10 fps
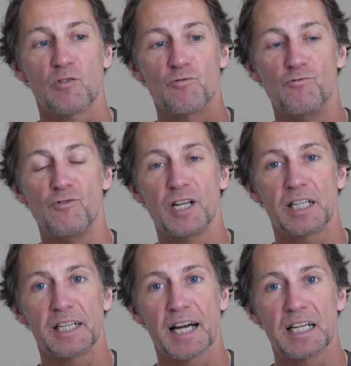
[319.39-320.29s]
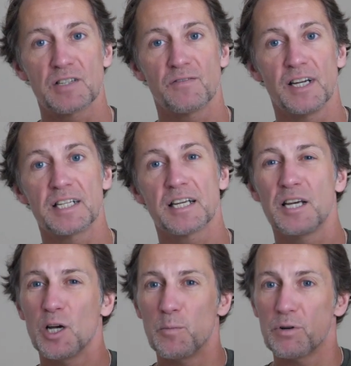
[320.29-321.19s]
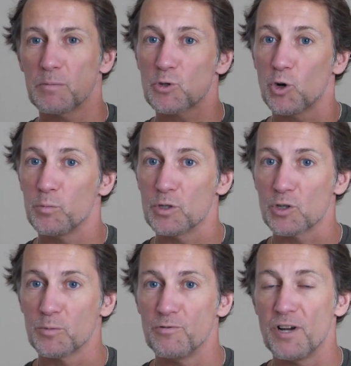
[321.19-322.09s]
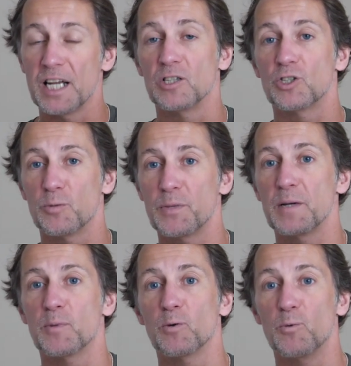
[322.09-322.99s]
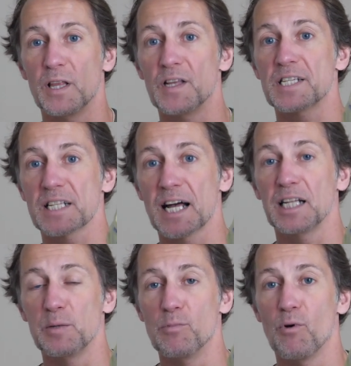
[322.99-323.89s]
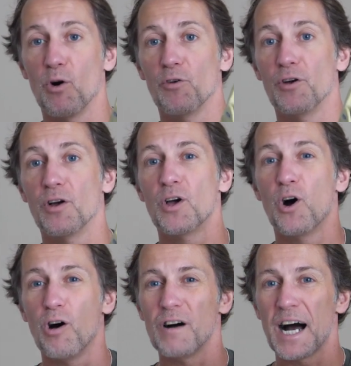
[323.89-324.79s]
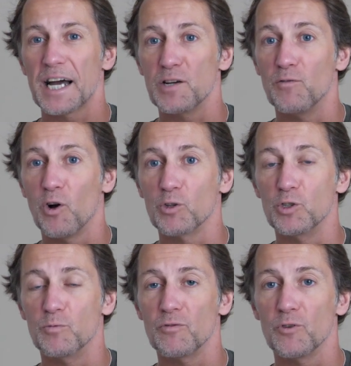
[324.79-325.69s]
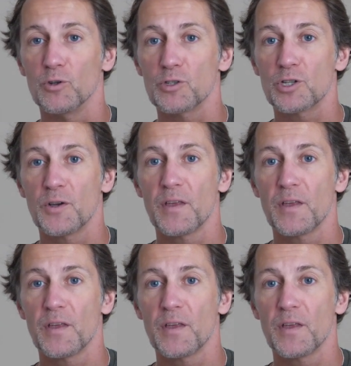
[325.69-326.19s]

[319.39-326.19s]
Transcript: Really nice fit, and perhaps opens up the range to people with a slightly broader or a higher volume foot.